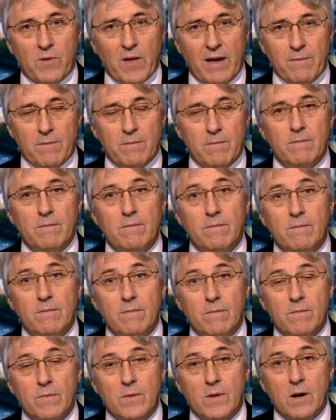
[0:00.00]
what figure they, would you
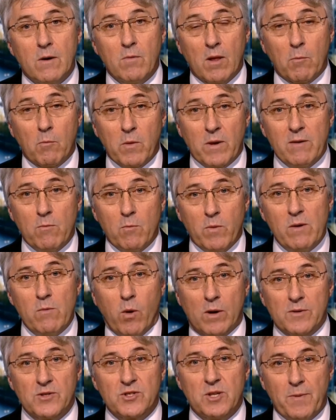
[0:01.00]
put? put well, we, we
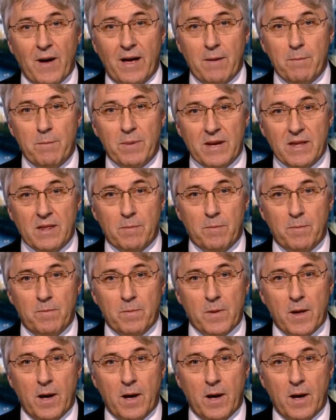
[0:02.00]
want to be the,